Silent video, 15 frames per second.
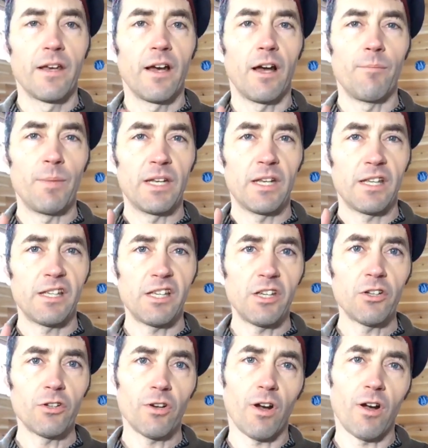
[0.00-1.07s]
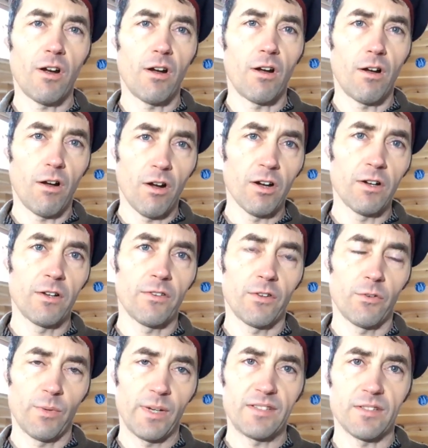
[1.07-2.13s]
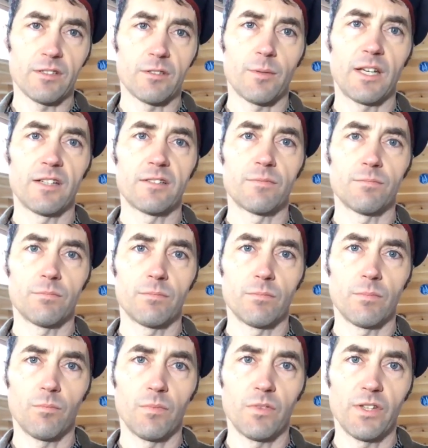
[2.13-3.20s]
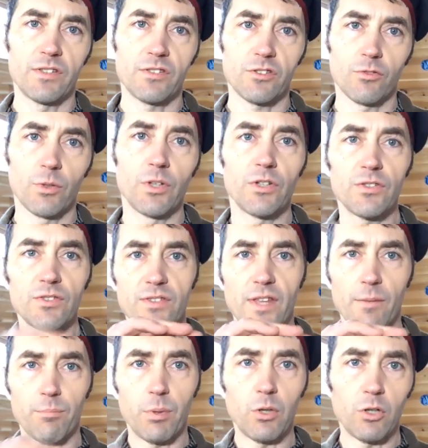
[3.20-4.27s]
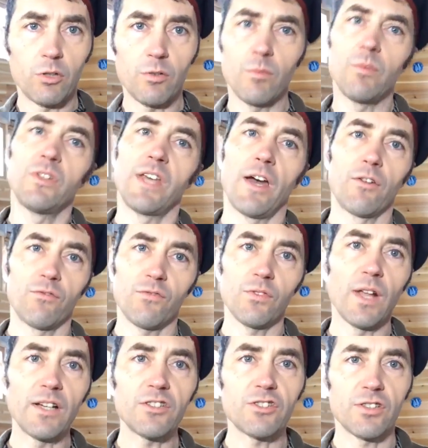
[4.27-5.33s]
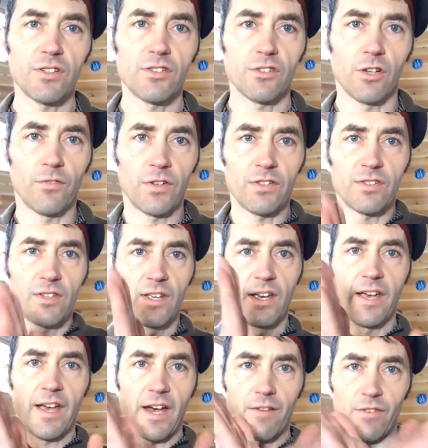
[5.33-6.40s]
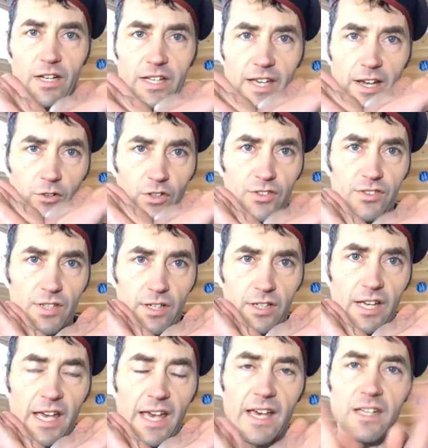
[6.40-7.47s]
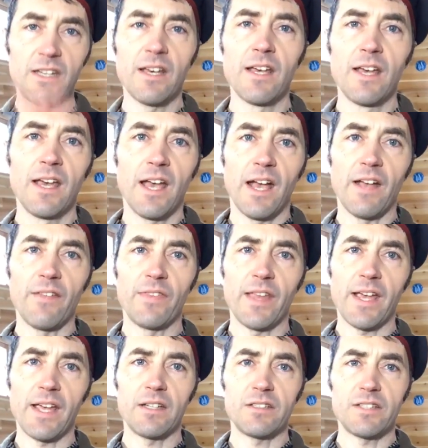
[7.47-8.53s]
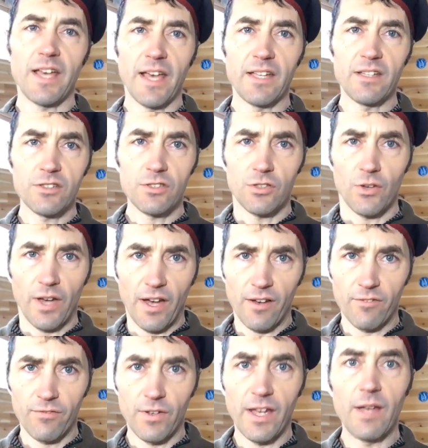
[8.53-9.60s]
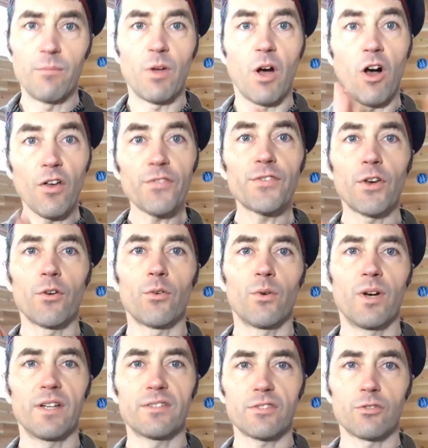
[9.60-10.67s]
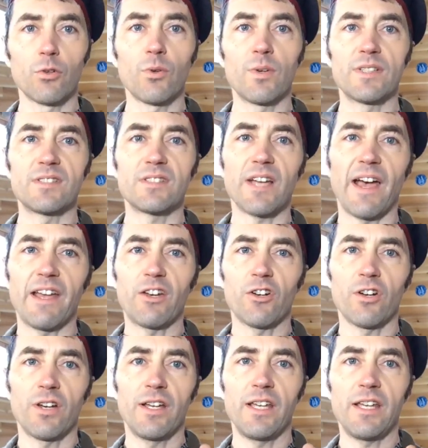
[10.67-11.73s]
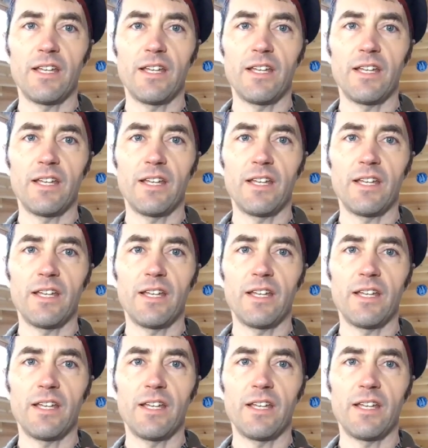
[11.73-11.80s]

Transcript: And here are the reasons. Because the screws that pull down flush to the surface have a countersunk head, and they tend to have, and also a screw is tighter.